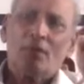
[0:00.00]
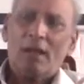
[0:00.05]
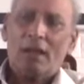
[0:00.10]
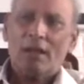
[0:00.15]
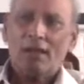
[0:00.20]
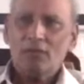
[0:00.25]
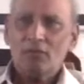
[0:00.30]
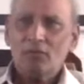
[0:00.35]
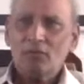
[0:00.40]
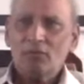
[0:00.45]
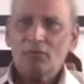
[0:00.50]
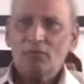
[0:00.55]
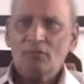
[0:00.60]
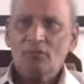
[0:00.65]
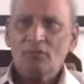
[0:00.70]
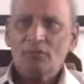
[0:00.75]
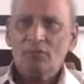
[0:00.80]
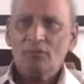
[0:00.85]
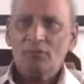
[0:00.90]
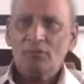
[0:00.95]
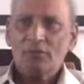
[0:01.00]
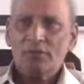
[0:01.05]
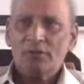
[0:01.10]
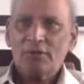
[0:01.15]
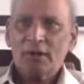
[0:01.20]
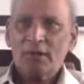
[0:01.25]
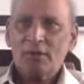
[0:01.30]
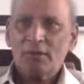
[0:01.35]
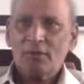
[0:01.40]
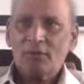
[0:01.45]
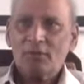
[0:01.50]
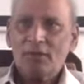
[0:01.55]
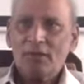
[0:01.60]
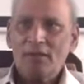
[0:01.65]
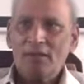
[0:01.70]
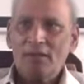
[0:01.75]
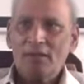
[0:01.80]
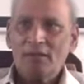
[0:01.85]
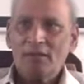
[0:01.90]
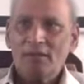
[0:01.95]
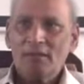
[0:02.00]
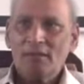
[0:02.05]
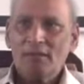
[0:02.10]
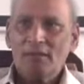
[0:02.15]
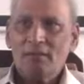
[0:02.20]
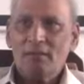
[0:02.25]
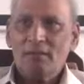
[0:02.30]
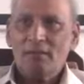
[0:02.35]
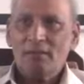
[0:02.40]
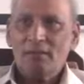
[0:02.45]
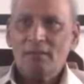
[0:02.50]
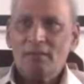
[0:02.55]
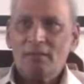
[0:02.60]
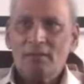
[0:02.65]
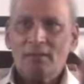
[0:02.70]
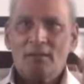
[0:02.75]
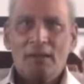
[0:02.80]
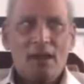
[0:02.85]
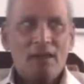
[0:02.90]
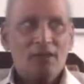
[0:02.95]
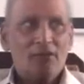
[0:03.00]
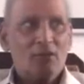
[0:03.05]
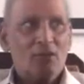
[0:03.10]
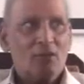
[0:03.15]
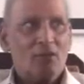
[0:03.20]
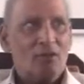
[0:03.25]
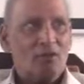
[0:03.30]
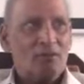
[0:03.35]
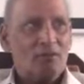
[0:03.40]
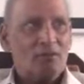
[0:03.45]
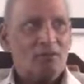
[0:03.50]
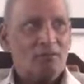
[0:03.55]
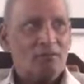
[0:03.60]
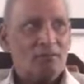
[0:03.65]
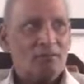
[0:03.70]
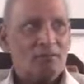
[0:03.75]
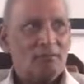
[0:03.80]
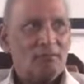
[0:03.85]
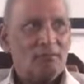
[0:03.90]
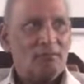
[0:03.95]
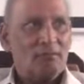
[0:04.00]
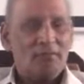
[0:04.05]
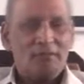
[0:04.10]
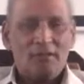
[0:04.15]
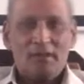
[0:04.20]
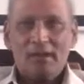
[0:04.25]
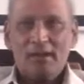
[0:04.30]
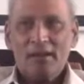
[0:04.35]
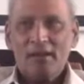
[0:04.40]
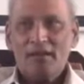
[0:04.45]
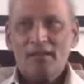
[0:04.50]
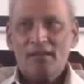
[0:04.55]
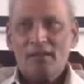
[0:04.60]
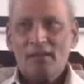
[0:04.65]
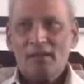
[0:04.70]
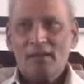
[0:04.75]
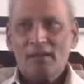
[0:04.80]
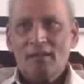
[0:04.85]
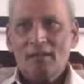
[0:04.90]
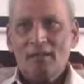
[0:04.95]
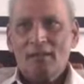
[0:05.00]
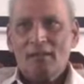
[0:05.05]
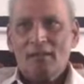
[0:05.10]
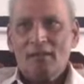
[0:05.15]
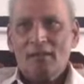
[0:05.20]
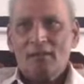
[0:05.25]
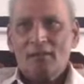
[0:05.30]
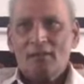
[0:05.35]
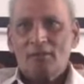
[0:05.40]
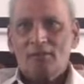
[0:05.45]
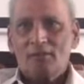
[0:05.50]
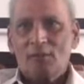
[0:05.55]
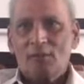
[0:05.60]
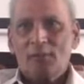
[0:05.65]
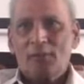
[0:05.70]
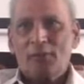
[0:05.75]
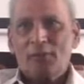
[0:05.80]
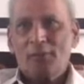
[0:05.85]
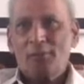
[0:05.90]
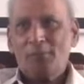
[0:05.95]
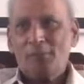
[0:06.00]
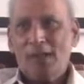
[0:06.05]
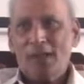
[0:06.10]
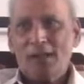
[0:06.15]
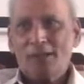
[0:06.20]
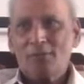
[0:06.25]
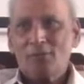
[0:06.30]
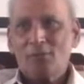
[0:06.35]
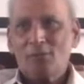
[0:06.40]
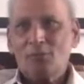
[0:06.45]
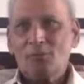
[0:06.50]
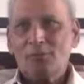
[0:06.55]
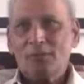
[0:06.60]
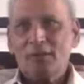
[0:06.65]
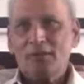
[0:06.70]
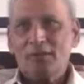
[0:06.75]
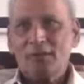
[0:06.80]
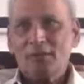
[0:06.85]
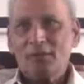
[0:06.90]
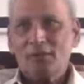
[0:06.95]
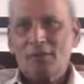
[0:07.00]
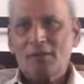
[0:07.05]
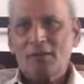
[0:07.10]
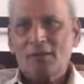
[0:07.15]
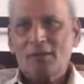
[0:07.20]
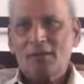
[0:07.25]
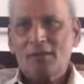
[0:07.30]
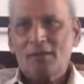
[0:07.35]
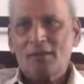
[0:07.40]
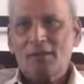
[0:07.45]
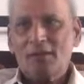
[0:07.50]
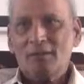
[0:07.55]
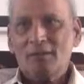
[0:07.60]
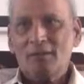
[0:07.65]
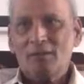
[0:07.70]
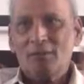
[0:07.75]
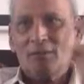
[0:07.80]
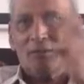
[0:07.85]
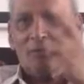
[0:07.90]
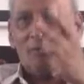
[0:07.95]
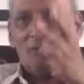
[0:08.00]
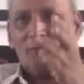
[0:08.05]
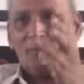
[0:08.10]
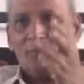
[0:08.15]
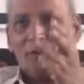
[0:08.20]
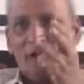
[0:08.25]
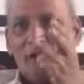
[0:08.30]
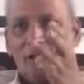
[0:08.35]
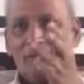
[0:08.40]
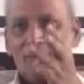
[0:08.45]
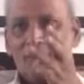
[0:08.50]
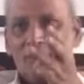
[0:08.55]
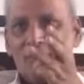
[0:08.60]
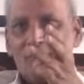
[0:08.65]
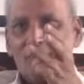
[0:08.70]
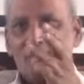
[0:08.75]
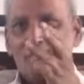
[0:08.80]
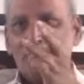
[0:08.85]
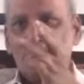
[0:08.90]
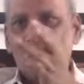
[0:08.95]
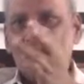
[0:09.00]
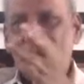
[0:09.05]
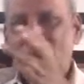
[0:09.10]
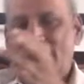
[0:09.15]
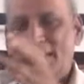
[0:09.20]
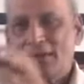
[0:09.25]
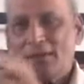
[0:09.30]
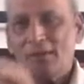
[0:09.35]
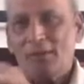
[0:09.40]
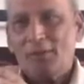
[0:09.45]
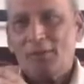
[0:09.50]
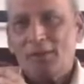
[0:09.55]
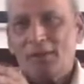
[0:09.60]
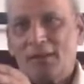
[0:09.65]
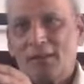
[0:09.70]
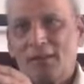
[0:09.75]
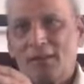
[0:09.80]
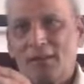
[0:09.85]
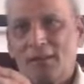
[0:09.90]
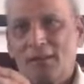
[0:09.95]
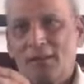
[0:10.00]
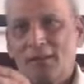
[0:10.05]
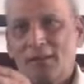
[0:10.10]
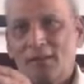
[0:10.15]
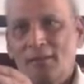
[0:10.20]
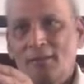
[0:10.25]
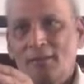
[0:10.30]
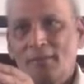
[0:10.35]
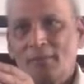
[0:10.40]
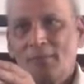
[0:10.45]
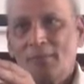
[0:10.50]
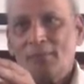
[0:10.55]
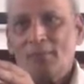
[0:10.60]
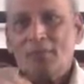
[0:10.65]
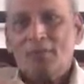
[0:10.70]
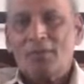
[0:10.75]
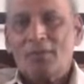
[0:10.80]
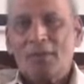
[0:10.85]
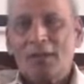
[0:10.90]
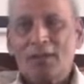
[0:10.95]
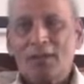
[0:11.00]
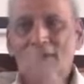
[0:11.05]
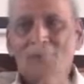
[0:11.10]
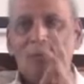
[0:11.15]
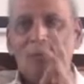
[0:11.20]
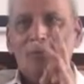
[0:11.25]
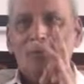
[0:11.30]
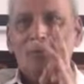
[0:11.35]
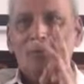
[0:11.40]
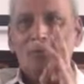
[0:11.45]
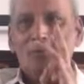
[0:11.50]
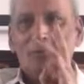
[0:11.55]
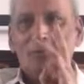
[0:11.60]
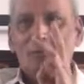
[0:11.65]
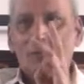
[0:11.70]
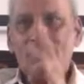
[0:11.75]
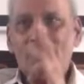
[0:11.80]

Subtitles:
Dhatu, to start with. Dhatu, right? So from Dhatu 131, you go to Dhatu 391, then you go to